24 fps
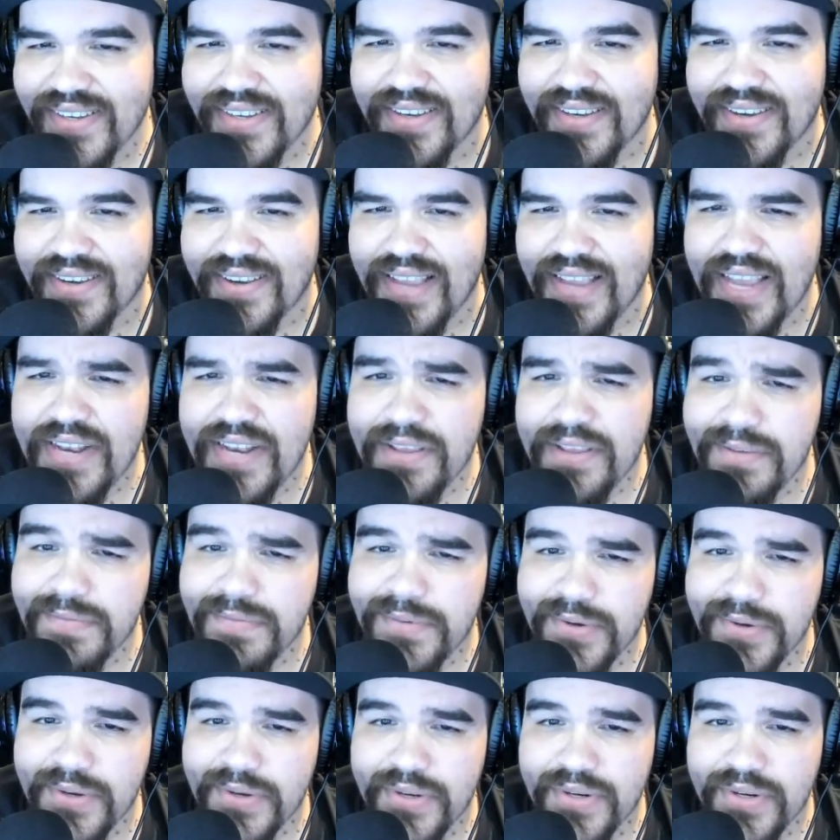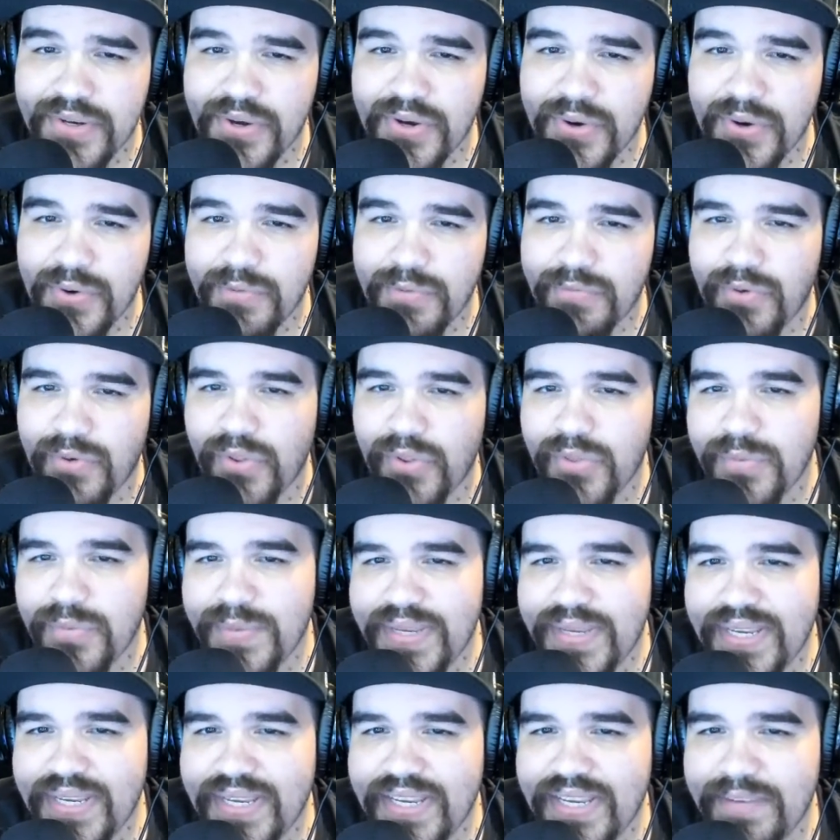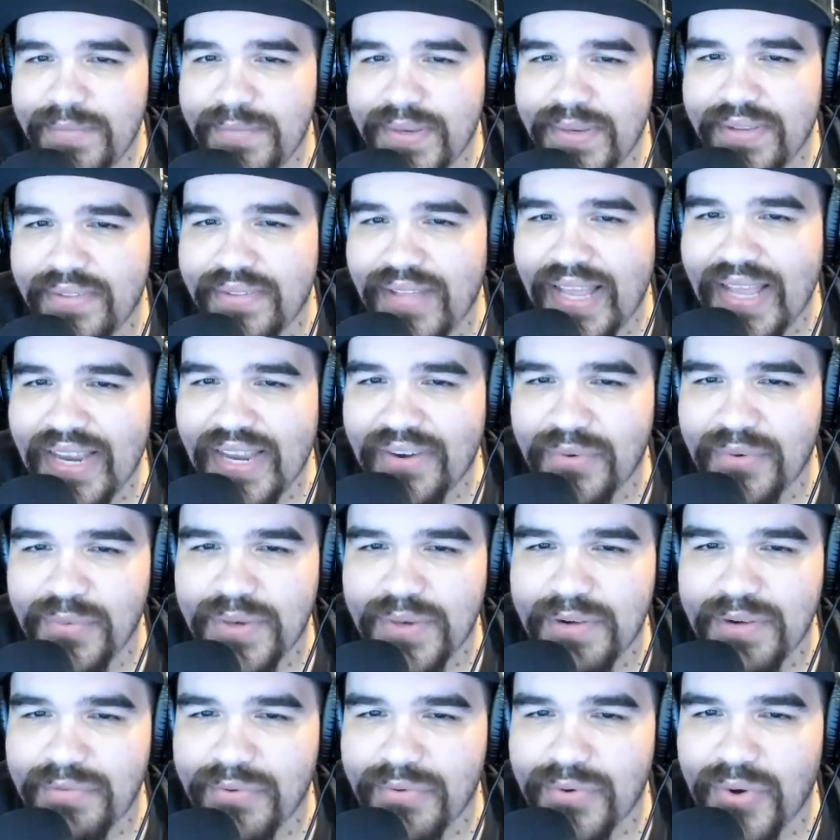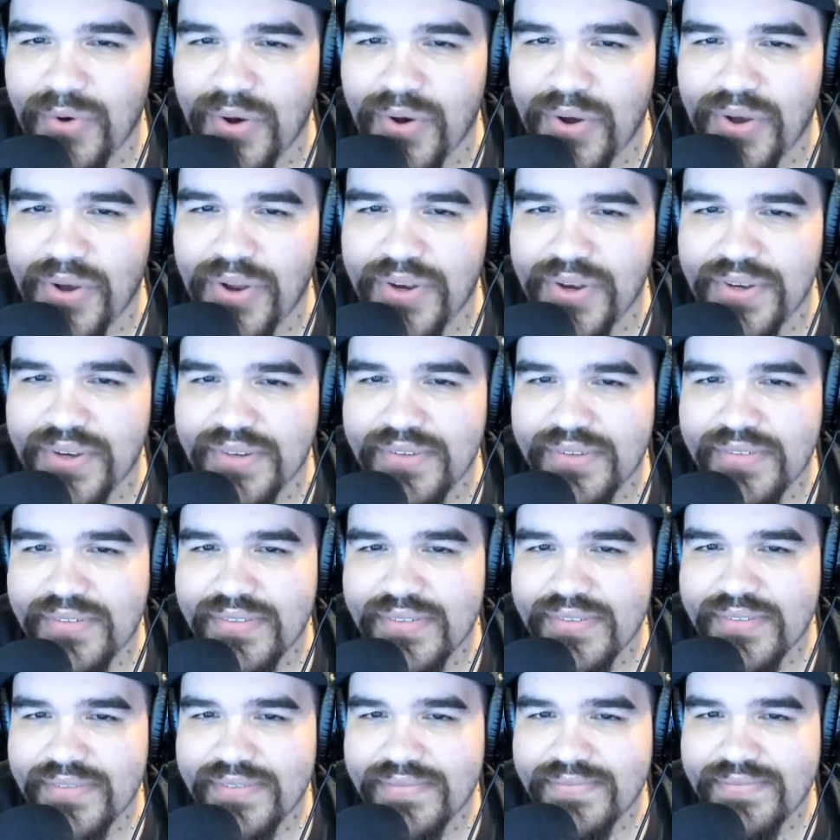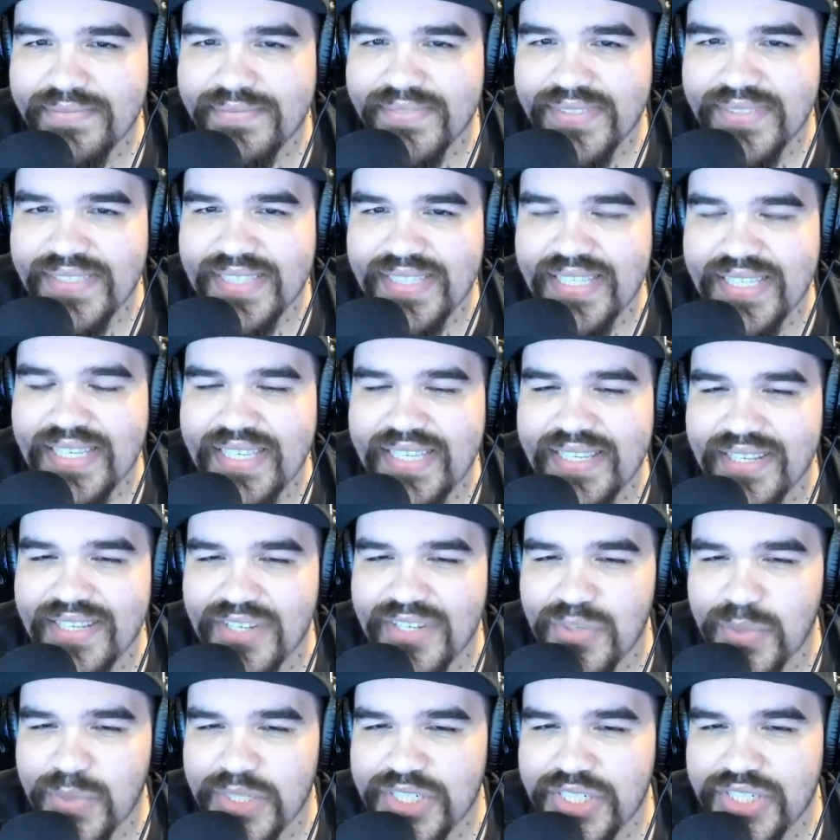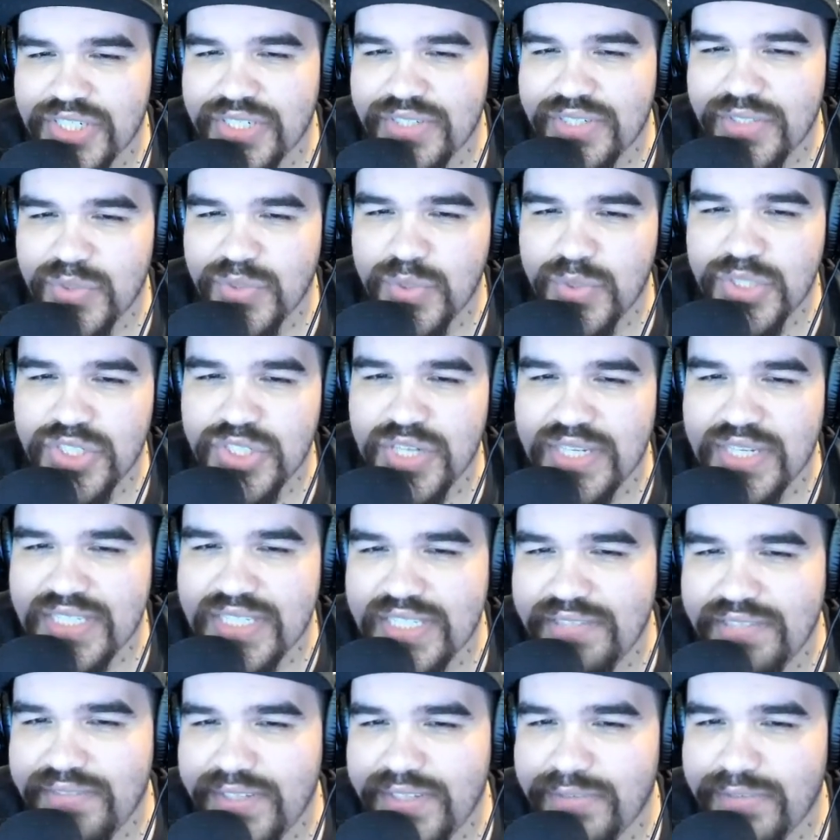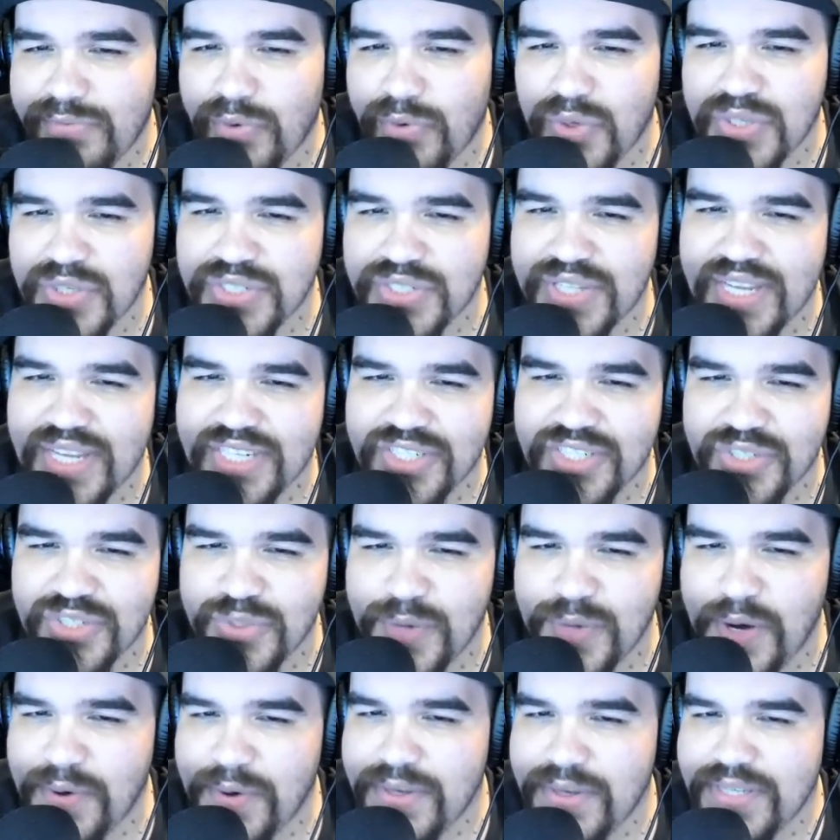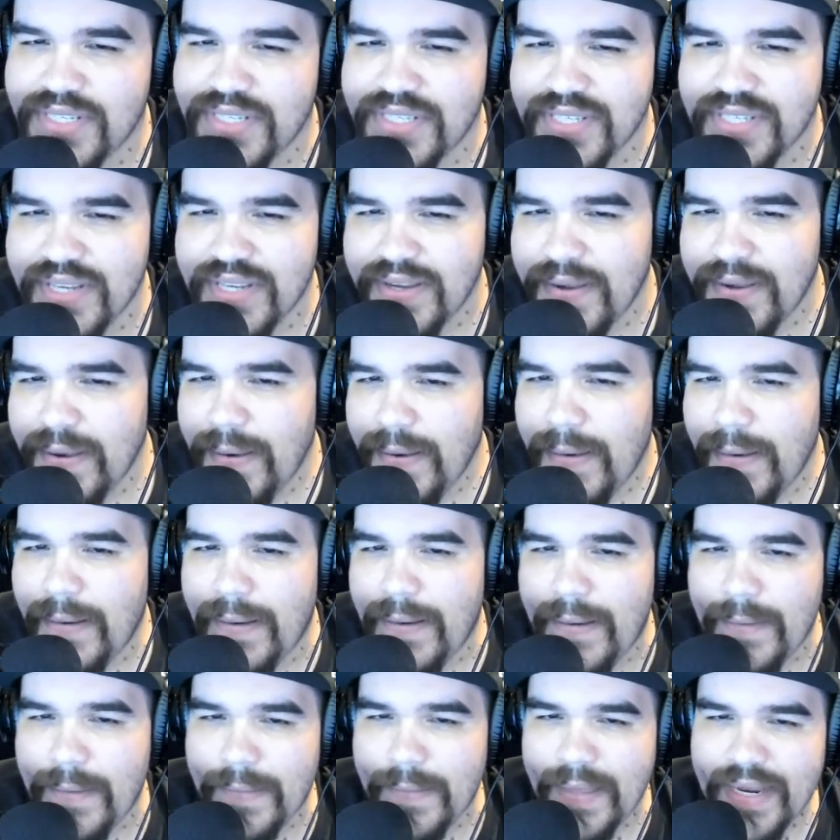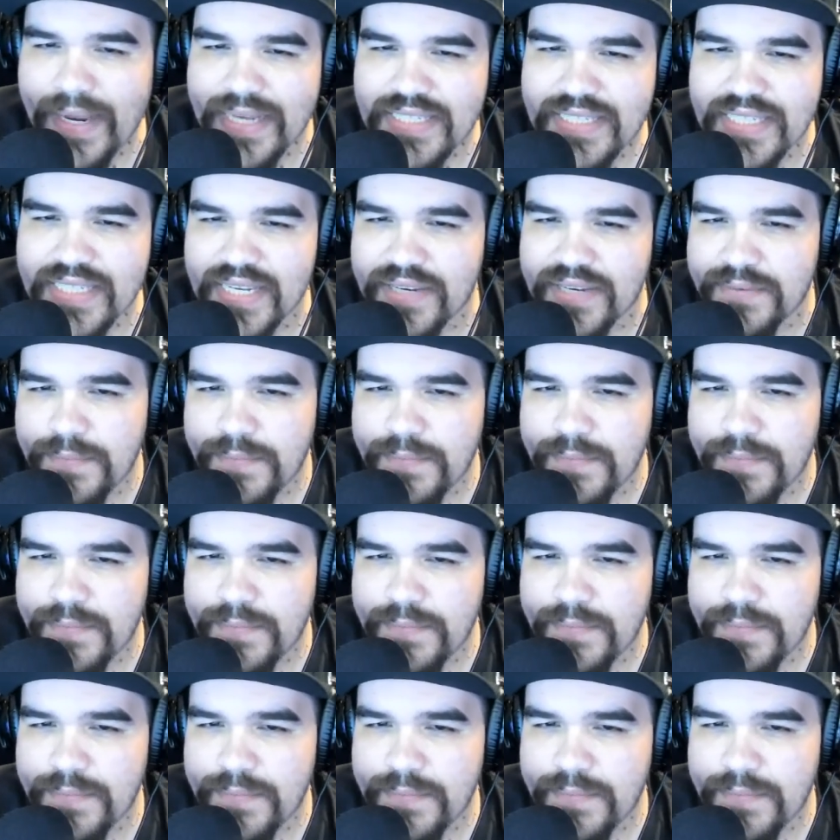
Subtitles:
And if you could go follow me, give me a like or whatever on the twitch.tv/2eras. Like I said,